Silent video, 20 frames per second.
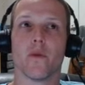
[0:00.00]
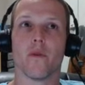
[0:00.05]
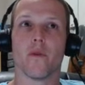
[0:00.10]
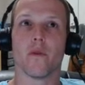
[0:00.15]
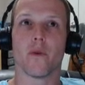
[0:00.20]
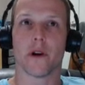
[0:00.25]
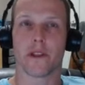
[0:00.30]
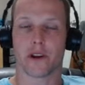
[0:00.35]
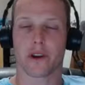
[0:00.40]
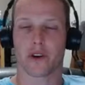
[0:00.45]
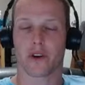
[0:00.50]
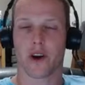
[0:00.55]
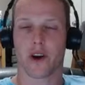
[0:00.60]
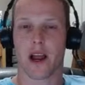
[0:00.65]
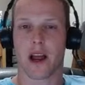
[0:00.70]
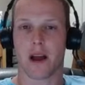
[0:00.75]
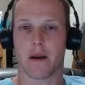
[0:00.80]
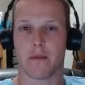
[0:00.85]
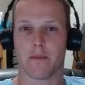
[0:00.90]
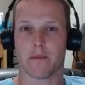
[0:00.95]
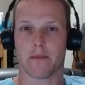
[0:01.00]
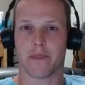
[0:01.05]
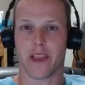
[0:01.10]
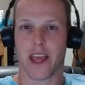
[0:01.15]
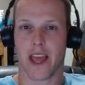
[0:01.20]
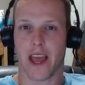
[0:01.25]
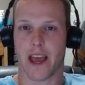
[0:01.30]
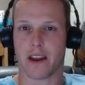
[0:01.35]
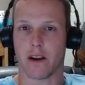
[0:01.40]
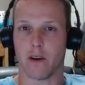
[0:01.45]
what crap they
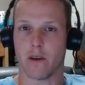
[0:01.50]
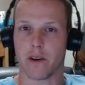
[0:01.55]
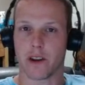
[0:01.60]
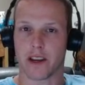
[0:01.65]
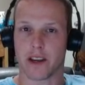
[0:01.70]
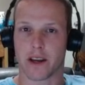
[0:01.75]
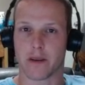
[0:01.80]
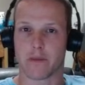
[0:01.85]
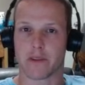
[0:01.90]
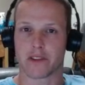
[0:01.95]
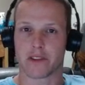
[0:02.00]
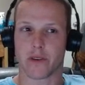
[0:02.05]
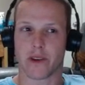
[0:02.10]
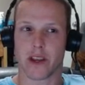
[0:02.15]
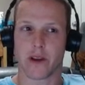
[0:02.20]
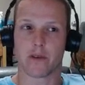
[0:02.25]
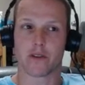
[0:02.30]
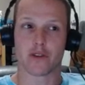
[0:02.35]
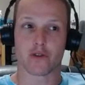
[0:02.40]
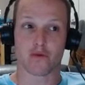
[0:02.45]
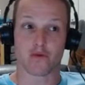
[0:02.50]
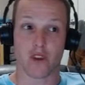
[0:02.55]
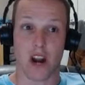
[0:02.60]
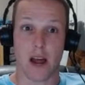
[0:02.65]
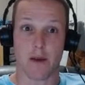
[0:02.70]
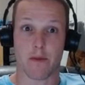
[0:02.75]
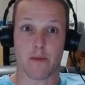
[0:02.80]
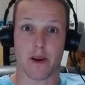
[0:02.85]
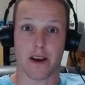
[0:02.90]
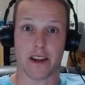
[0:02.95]
had on him, and so he would just
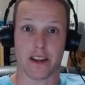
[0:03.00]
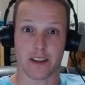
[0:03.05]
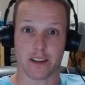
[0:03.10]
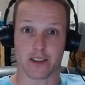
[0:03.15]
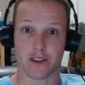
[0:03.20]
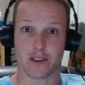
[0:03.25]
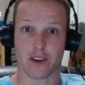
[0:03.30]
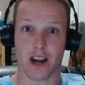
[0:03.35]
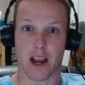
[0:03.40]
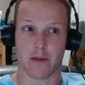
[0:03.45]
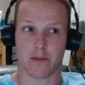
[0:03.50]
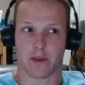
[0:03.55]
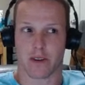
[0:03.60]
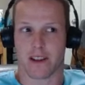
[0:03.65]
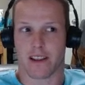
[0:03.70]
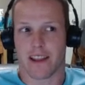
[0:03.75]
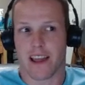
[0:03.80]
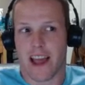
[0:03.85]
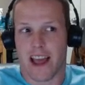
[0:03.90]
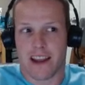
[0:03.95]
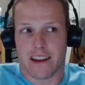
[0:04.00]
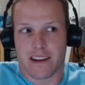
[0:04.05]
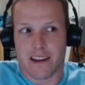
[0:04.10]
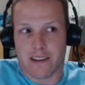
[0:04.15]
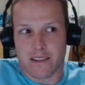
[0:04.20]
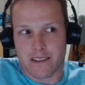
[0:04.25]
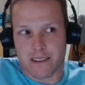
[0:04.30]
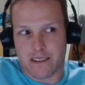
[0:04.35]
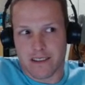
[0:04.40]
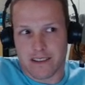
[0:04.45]
rap about his crap. So then they had
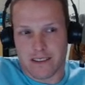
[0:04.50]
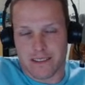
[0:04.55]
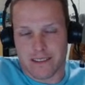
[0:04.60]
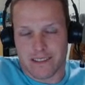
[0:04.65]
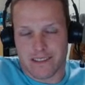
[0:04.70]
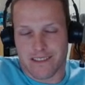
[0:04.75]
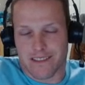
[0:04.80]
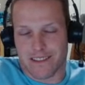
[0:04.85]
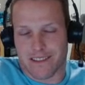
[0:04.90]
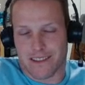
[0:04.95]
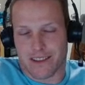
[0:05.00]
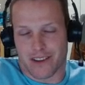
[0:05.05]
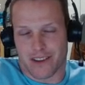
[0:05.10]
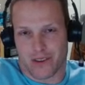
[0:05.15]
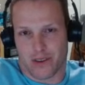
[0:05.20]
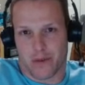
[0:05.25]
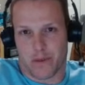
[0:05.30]
nothing to do